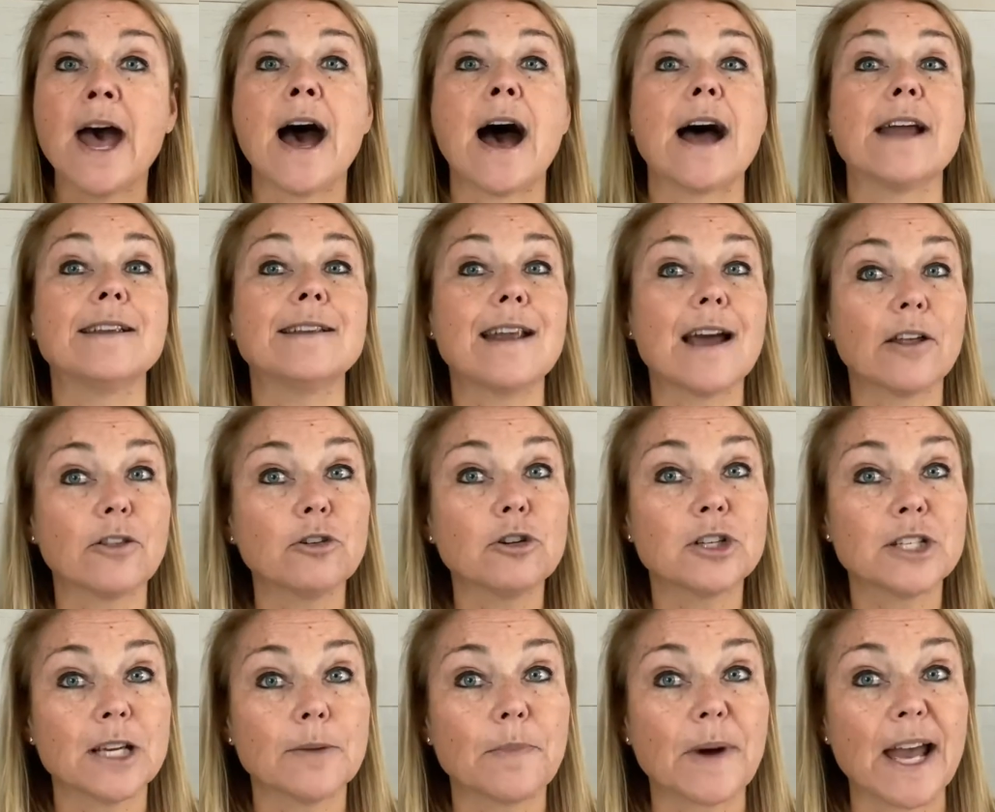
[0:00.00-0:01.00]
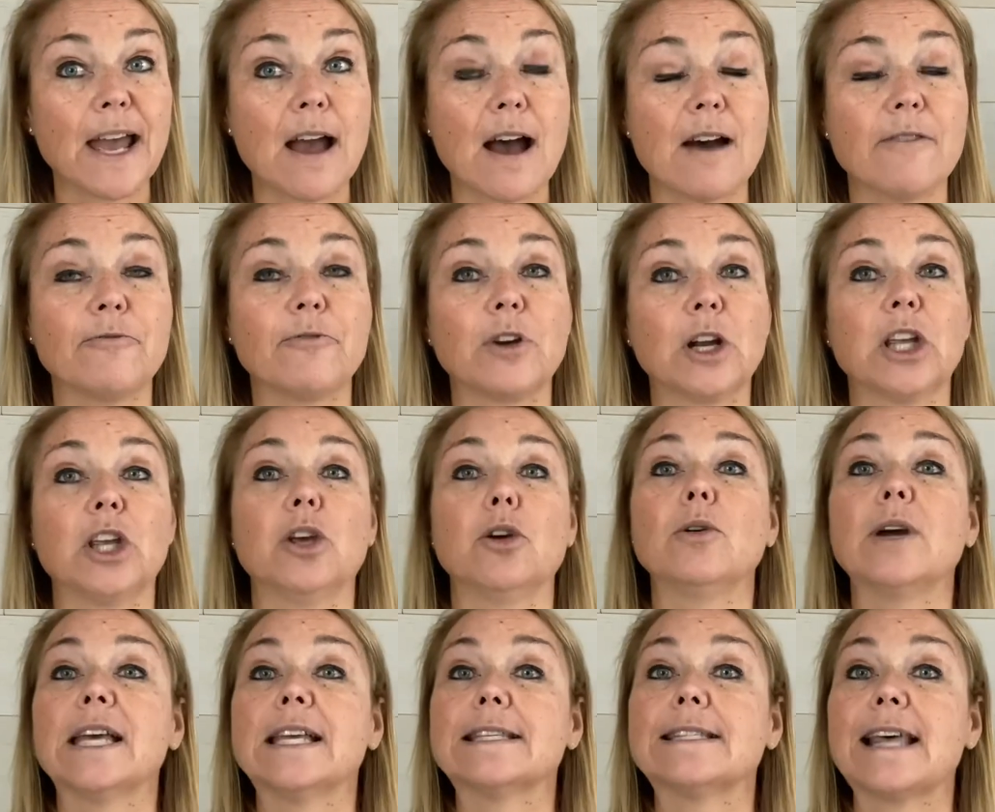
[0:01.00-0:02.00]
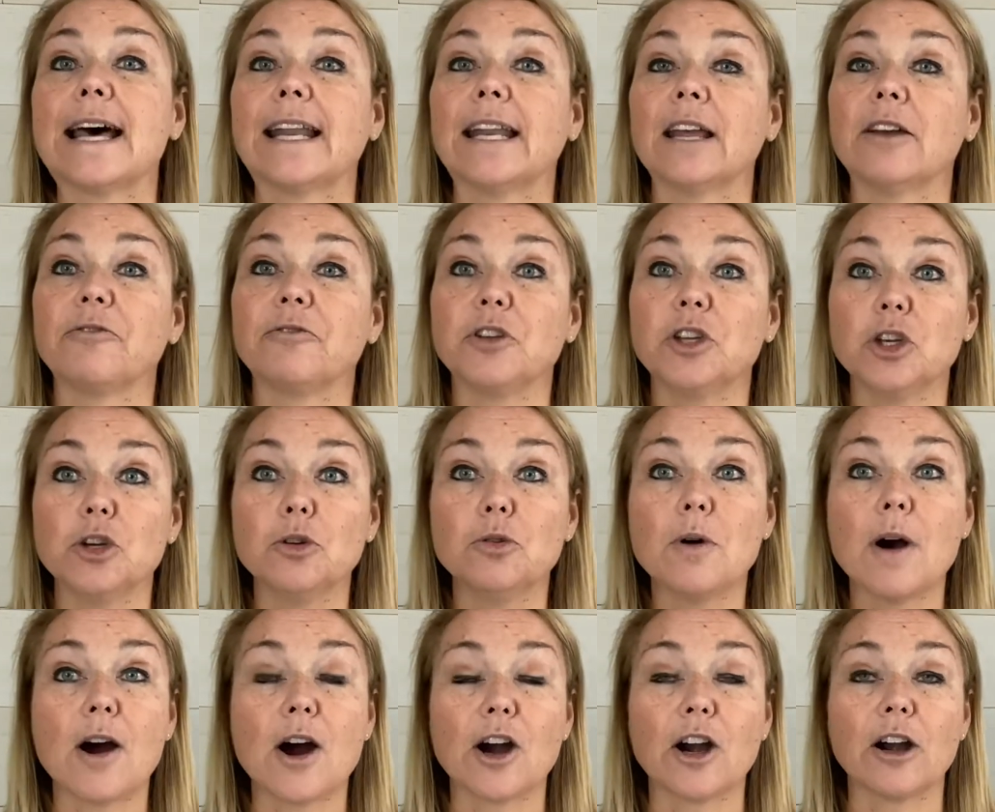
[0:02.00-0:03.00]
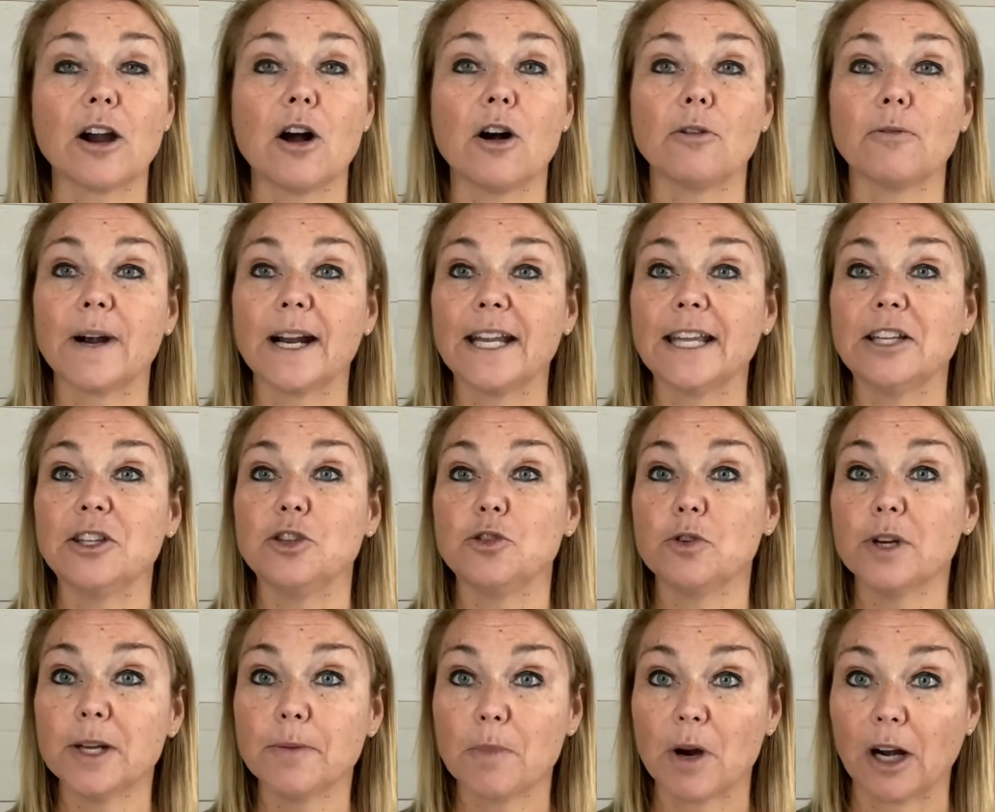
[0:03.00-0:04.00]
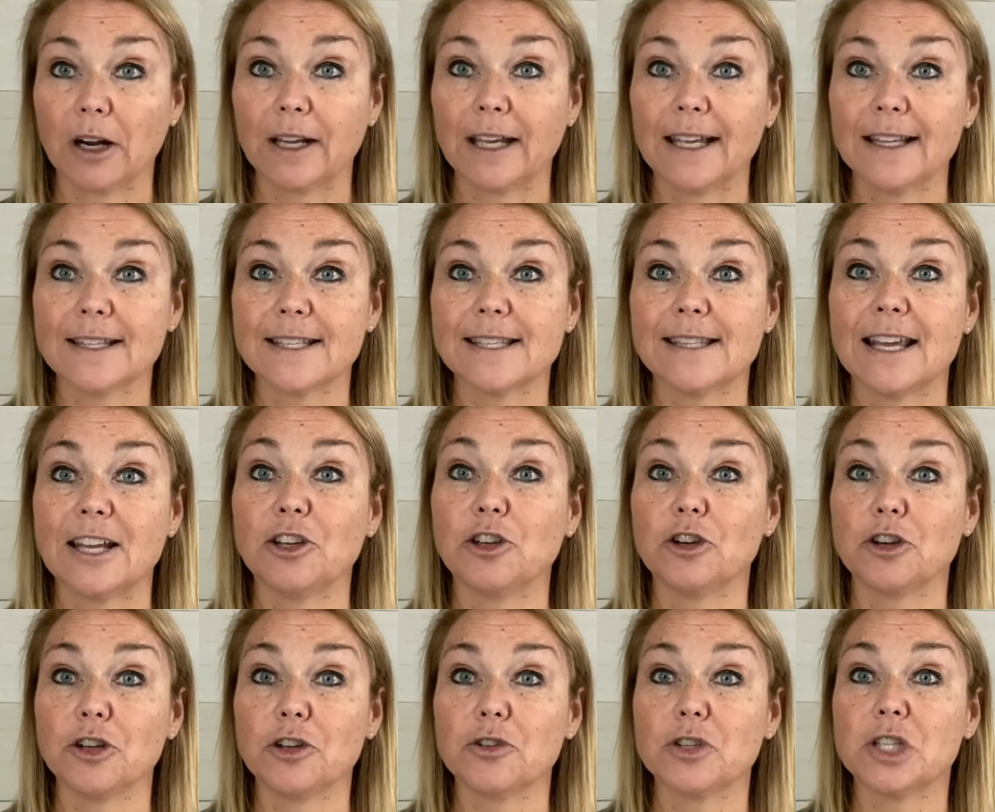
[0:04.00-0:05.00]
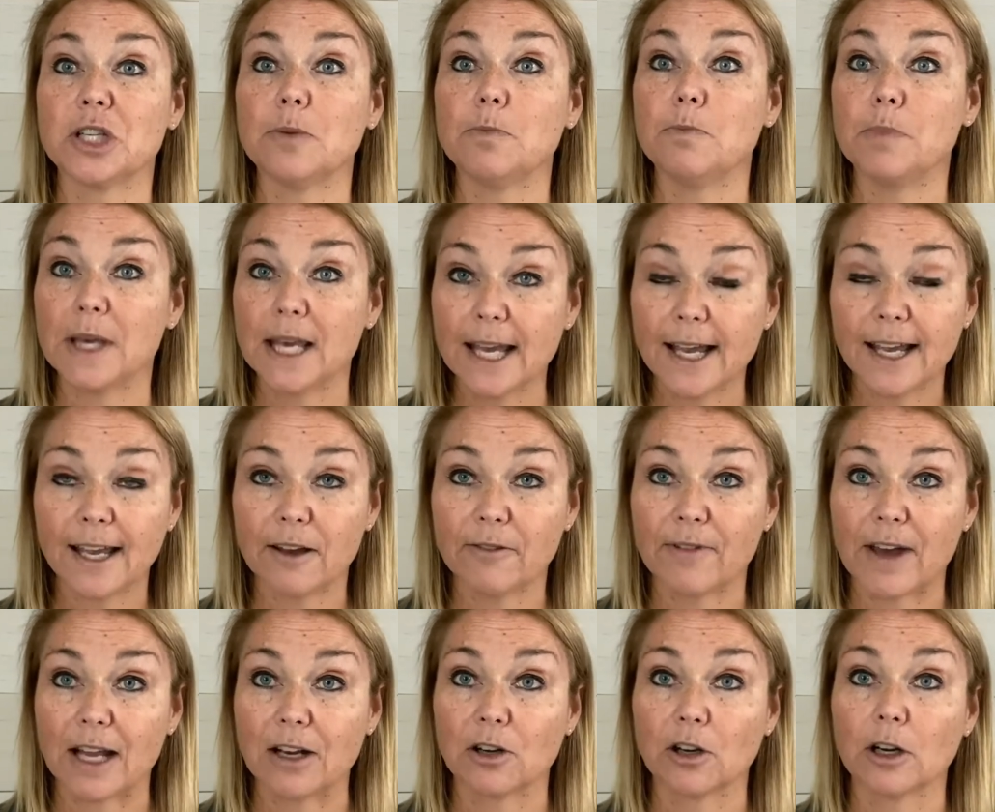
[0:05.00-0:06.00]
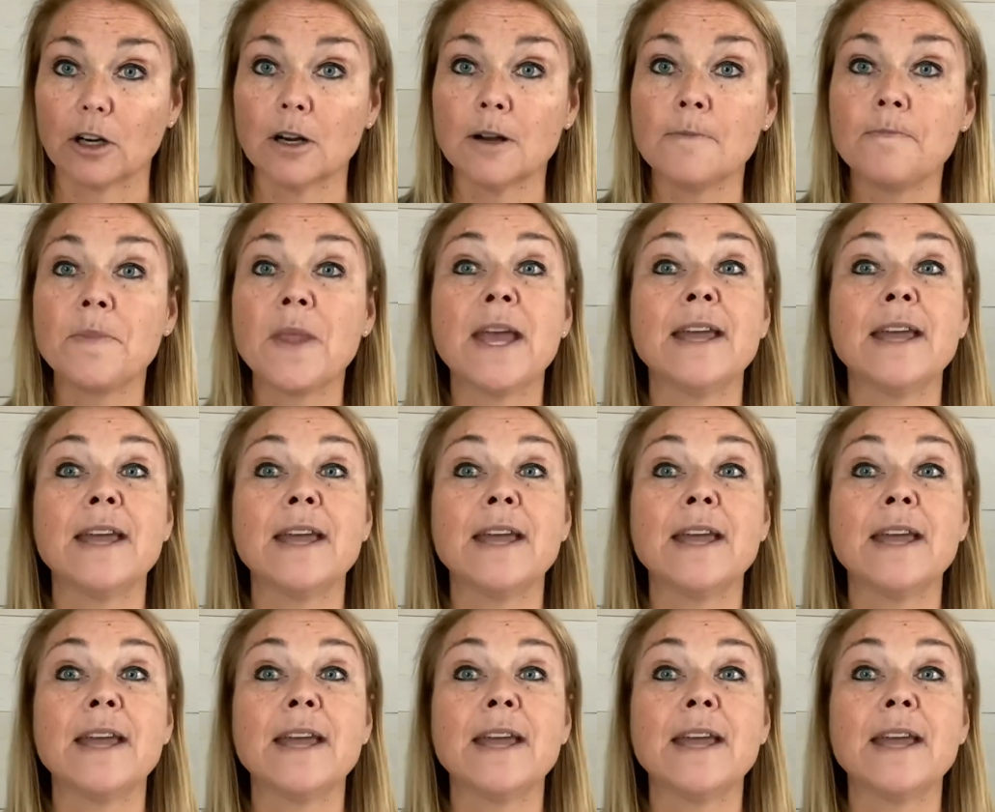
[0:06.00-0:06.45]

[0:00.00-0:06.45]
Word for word: Another tip I have for you is that if you are already doing markets, then you're used to being a vendor.